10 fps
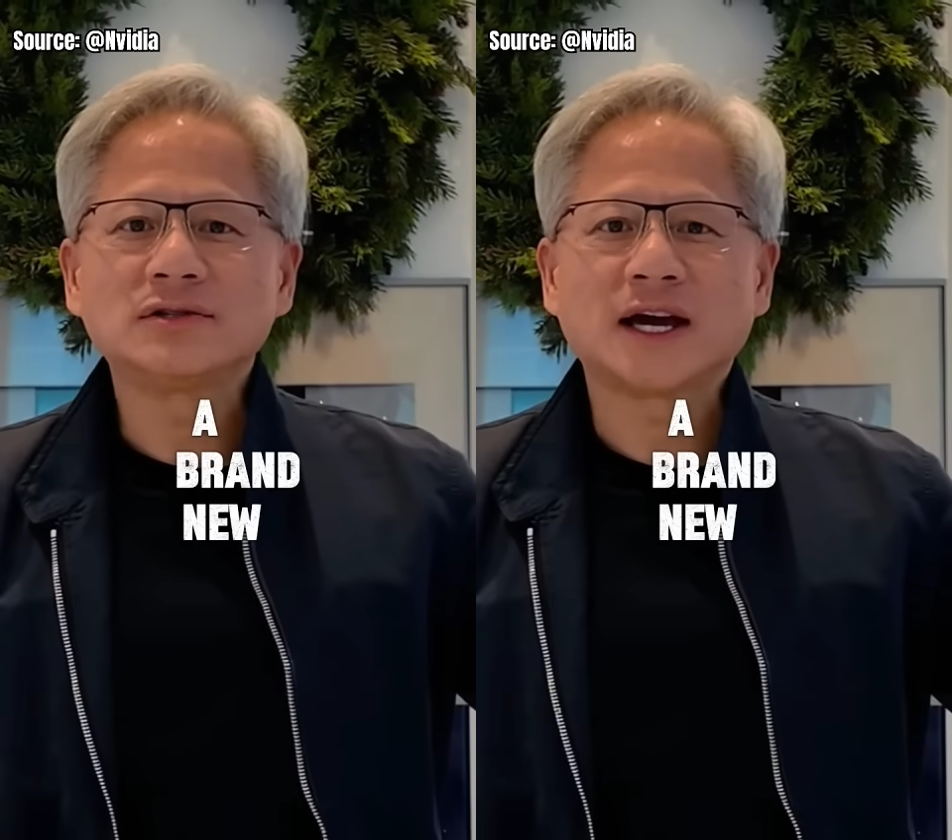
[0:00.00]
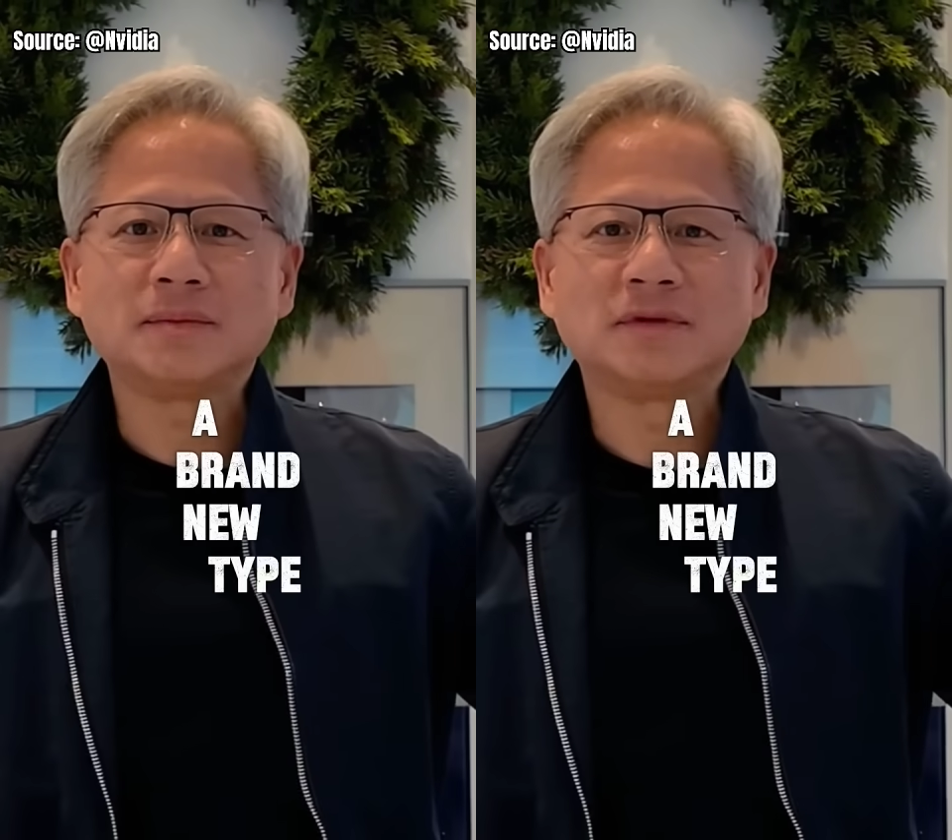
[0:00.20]

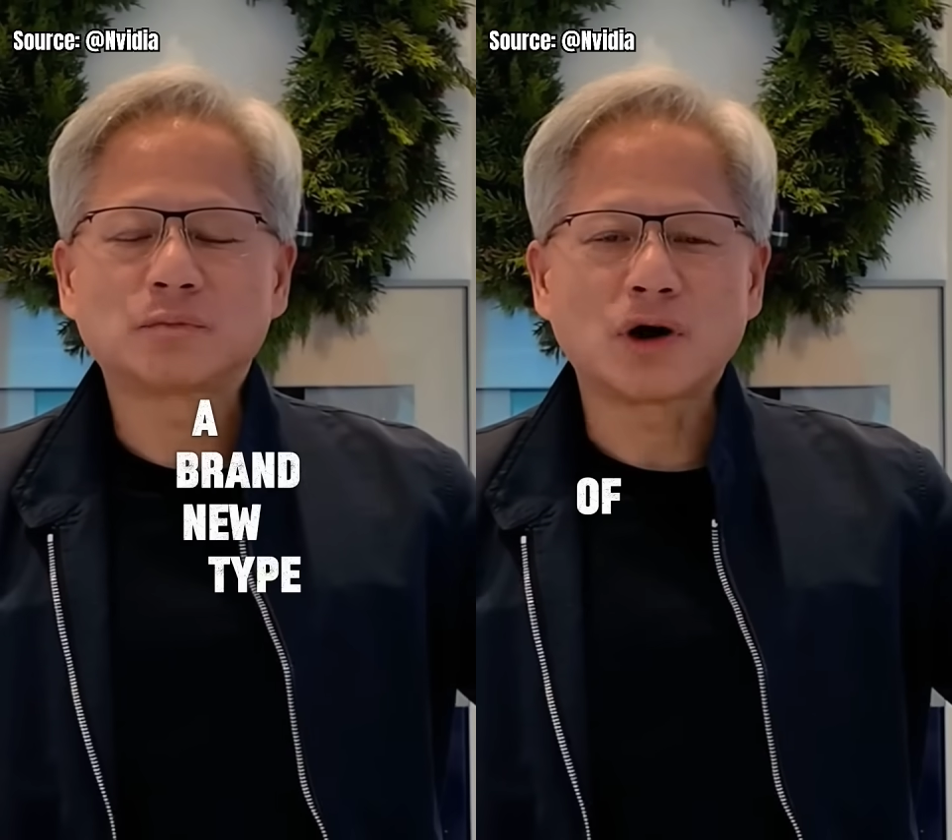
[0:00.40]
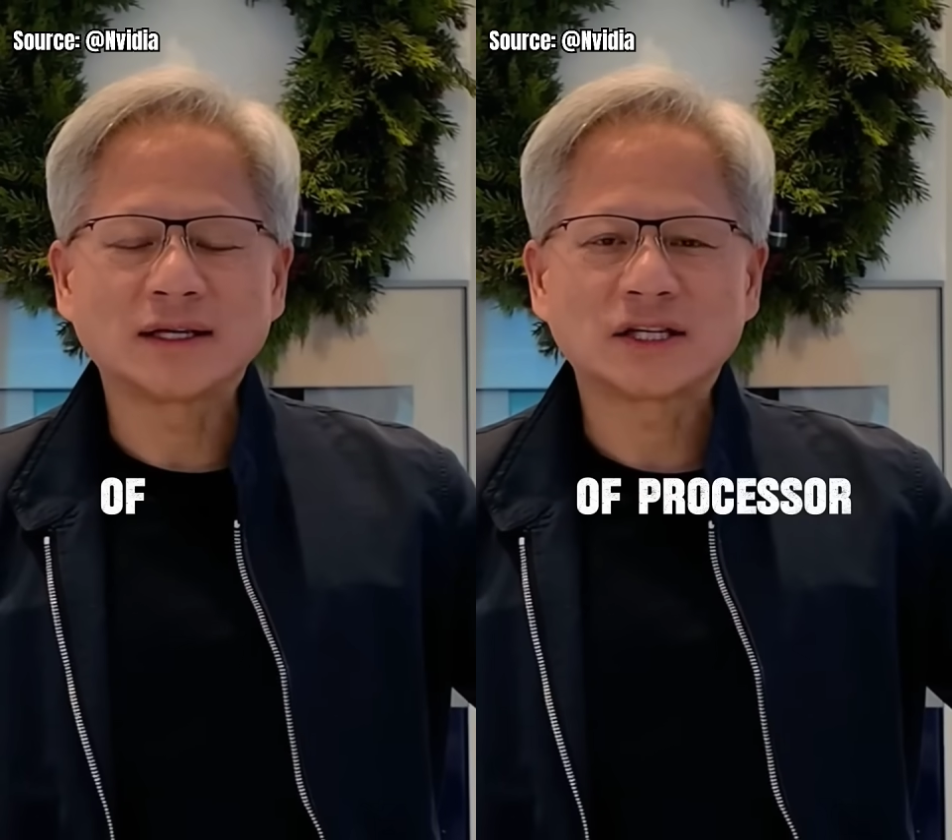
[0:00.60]
new
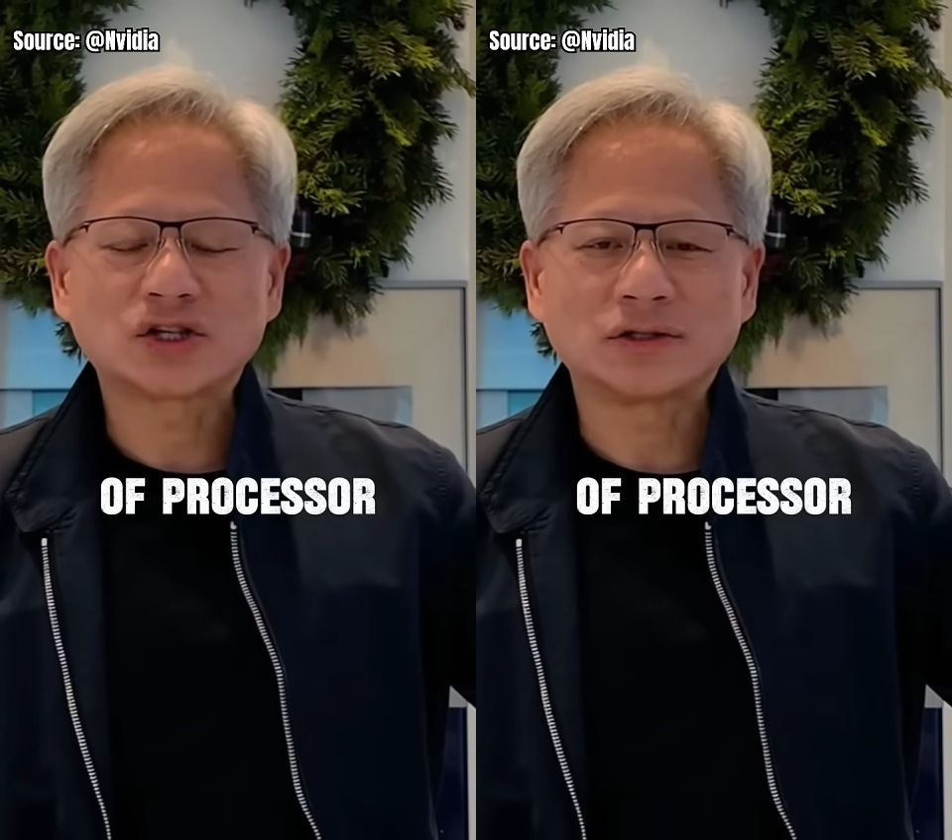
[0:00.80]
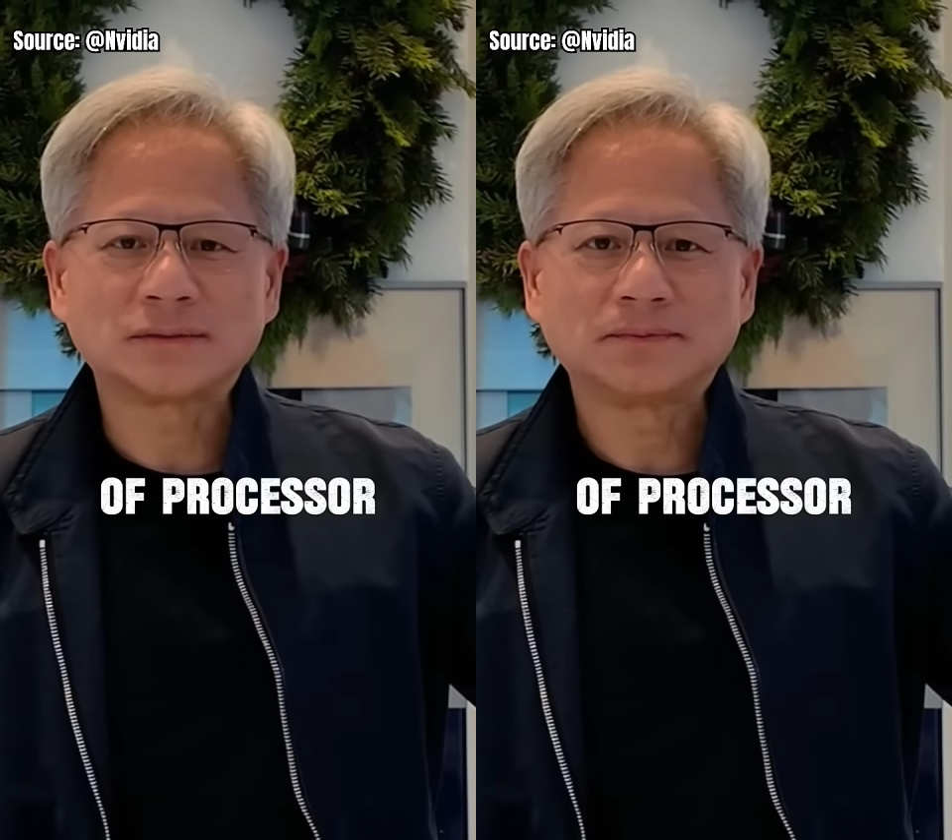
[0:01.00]
type of
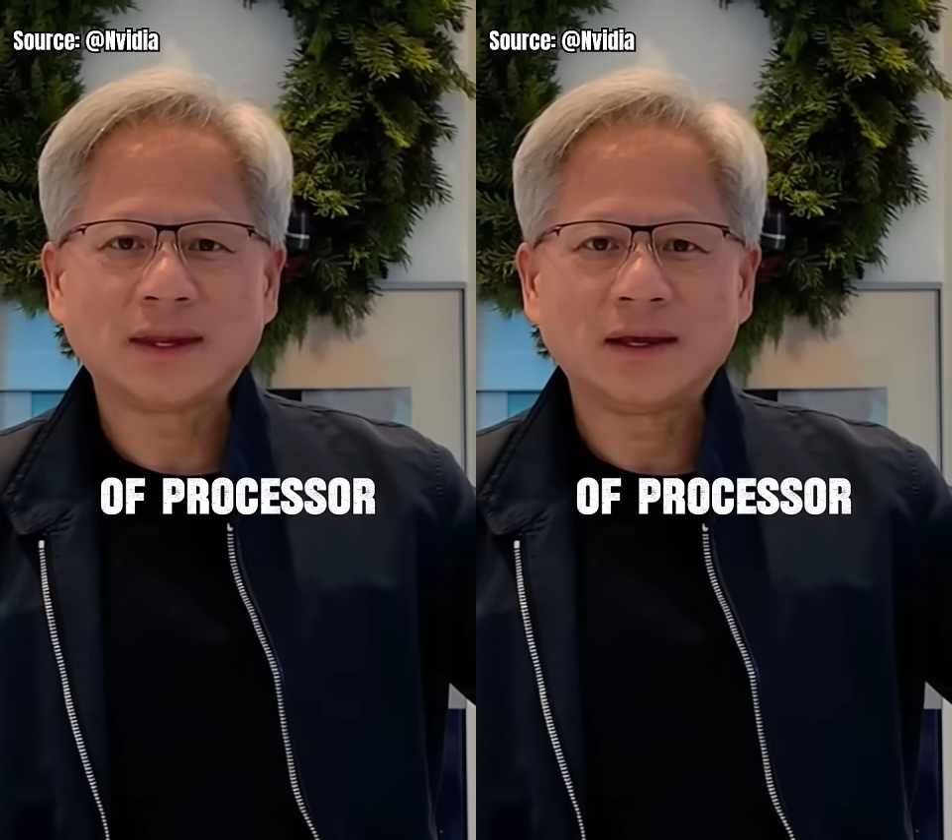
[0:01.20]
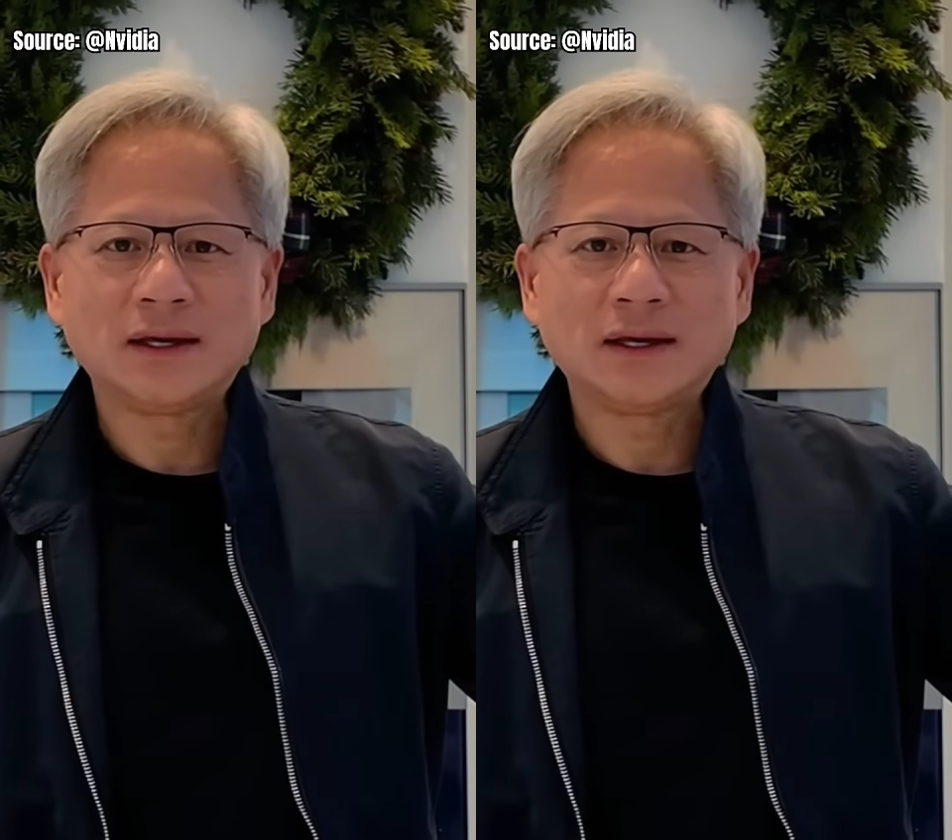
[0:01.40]
processor.